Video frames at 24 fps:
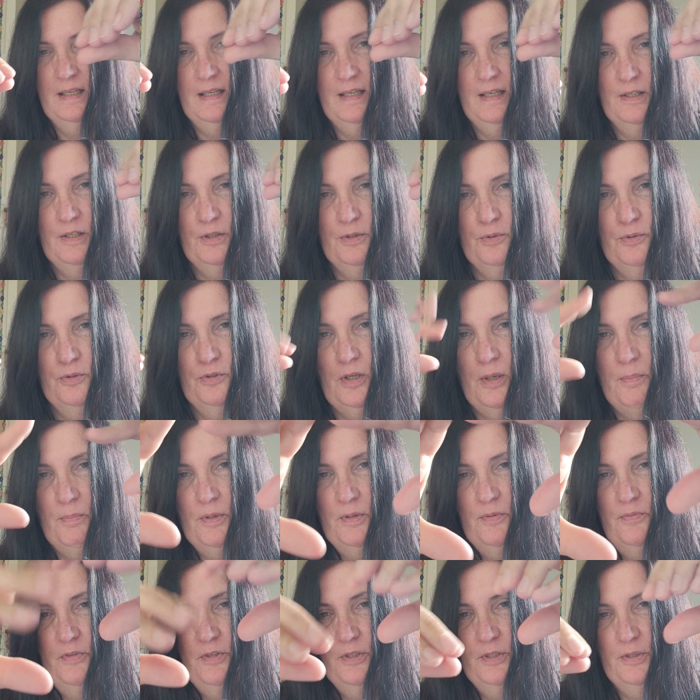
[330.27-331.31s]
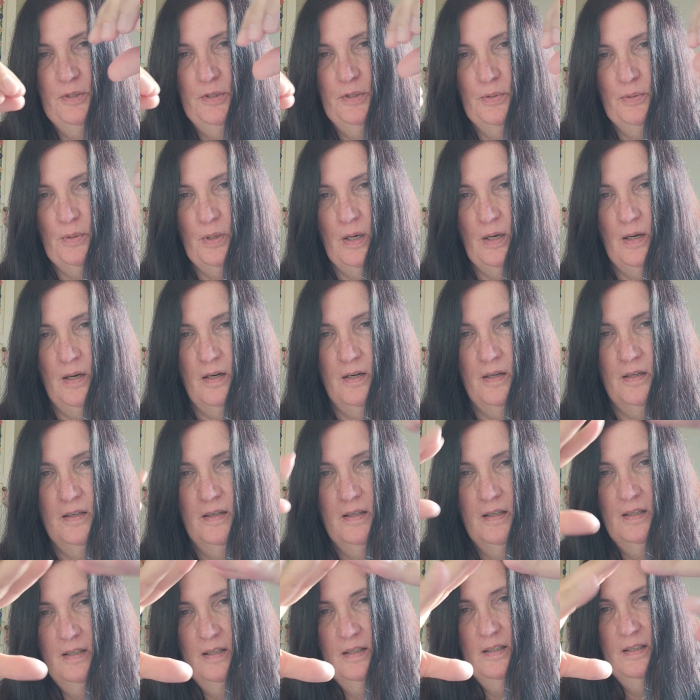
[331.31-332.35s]
I know some of you are
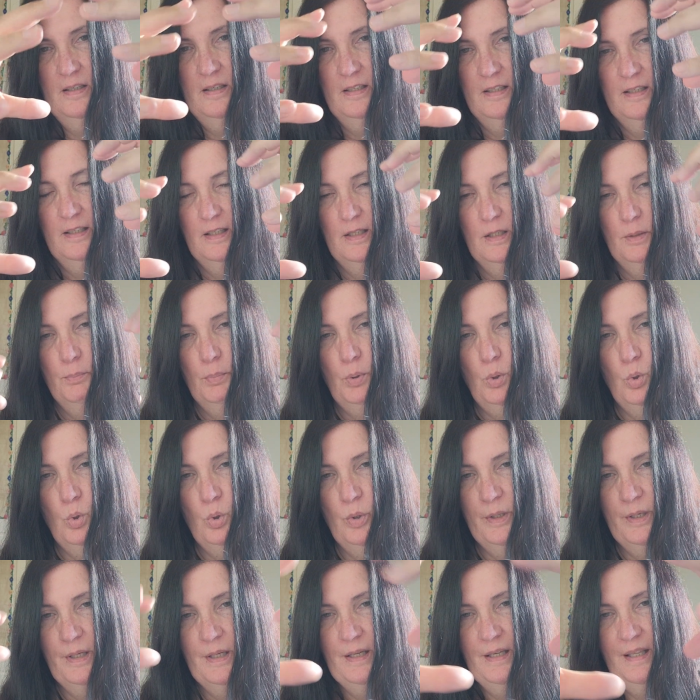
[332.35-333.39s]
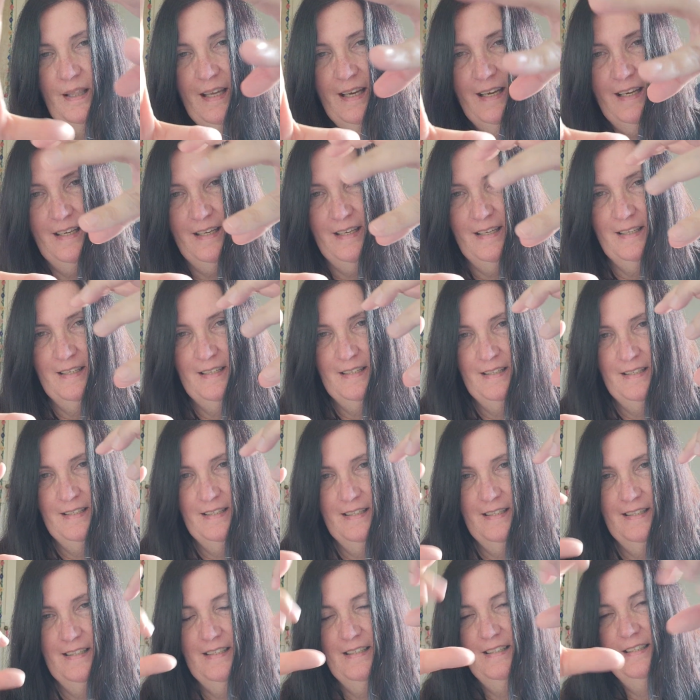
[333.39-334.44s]
pulling that in.